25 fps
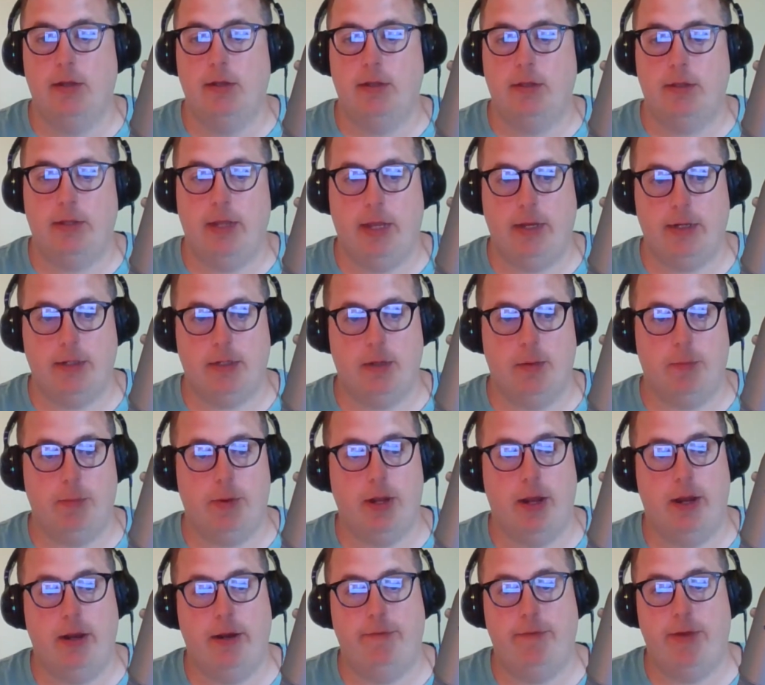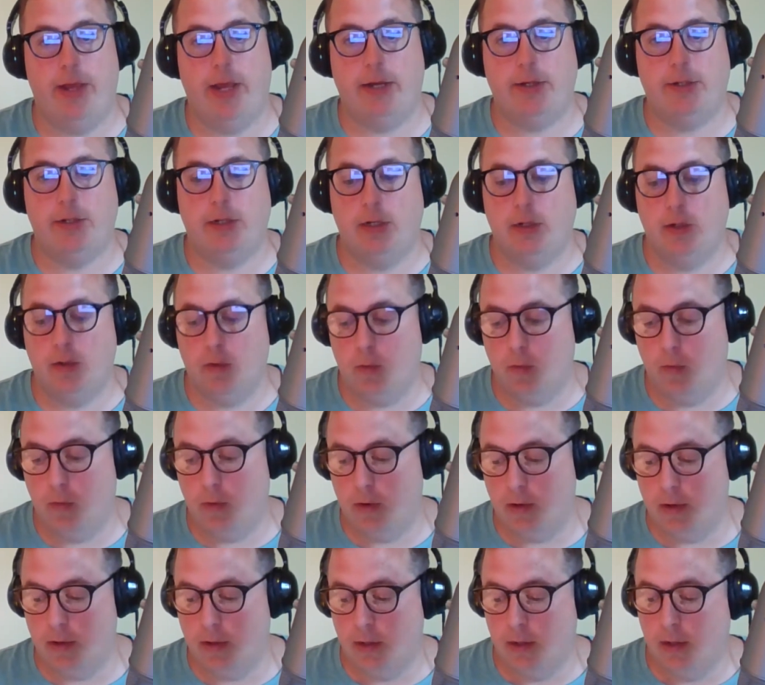take some kind of action,
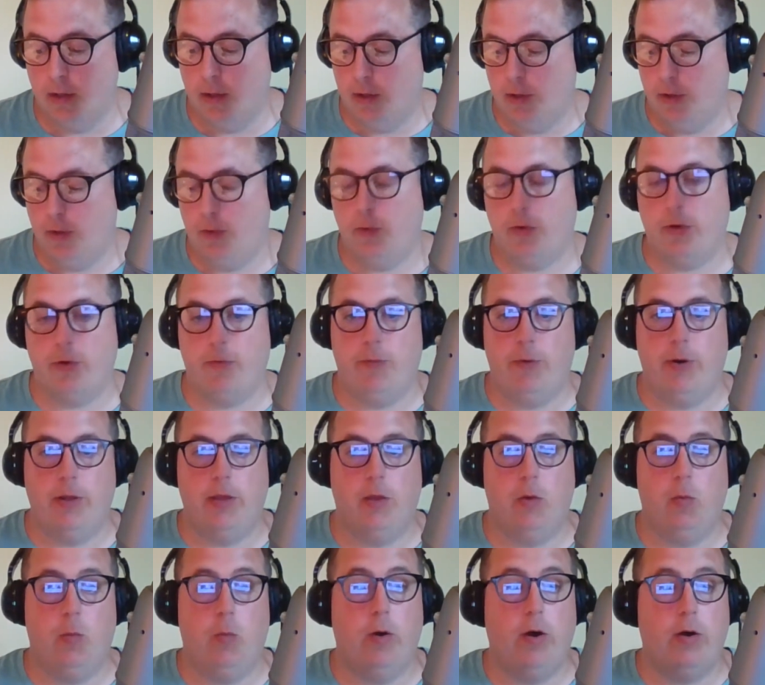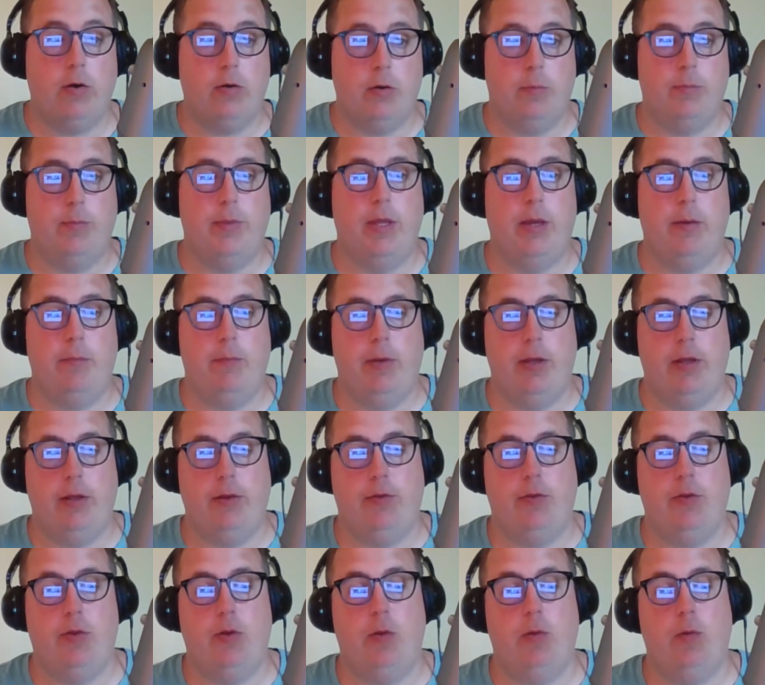or you can really welcome them
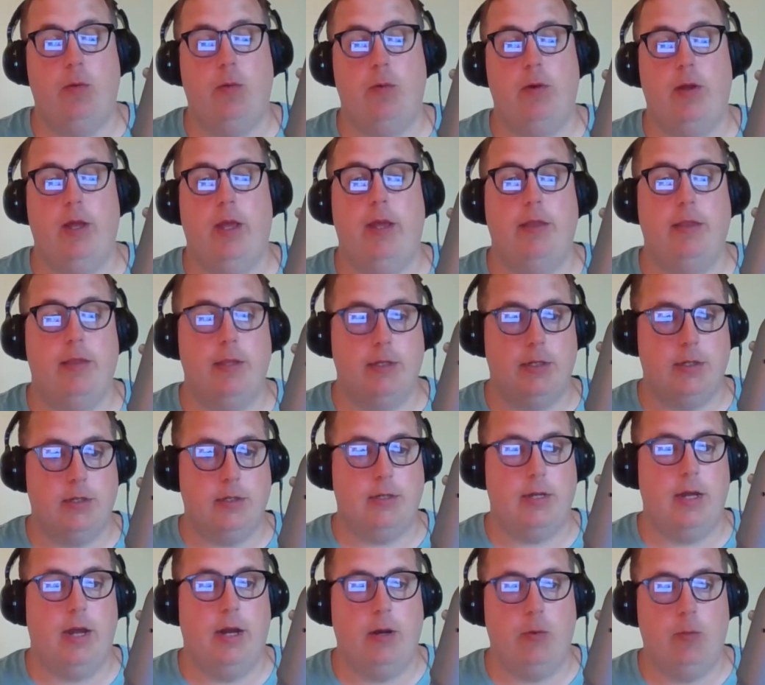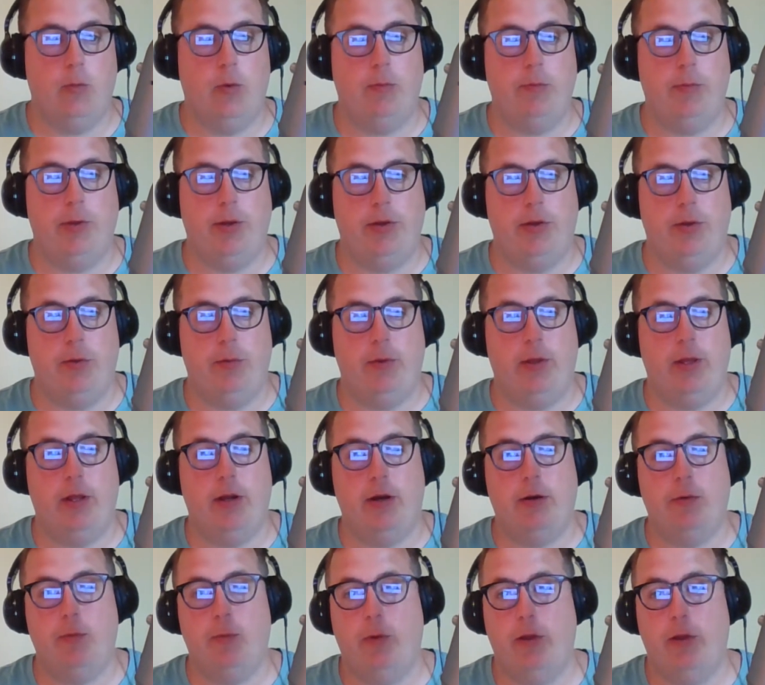into, hey, this is kind of what we do here.